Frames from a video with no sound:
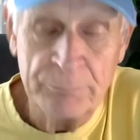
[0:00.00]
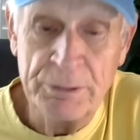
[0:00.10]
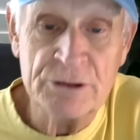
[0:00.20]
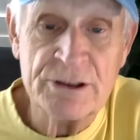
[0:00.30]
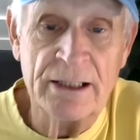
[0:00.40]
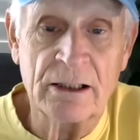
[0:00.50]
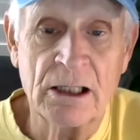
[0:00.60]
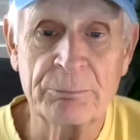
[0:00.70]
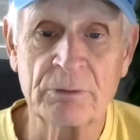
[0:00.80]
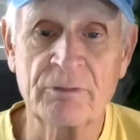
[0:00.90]
Pete's had a
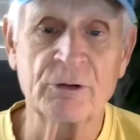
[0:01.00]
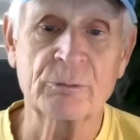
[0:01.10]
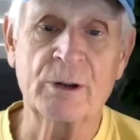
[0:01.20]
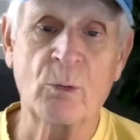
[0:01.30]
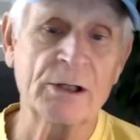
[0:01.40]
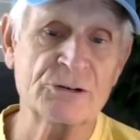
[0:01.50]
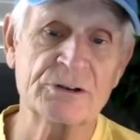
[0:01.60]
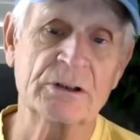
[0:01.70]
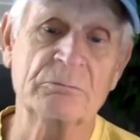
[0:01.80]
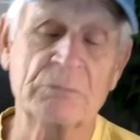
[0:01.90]
couple of other requests
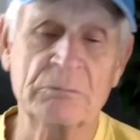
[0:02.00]
in,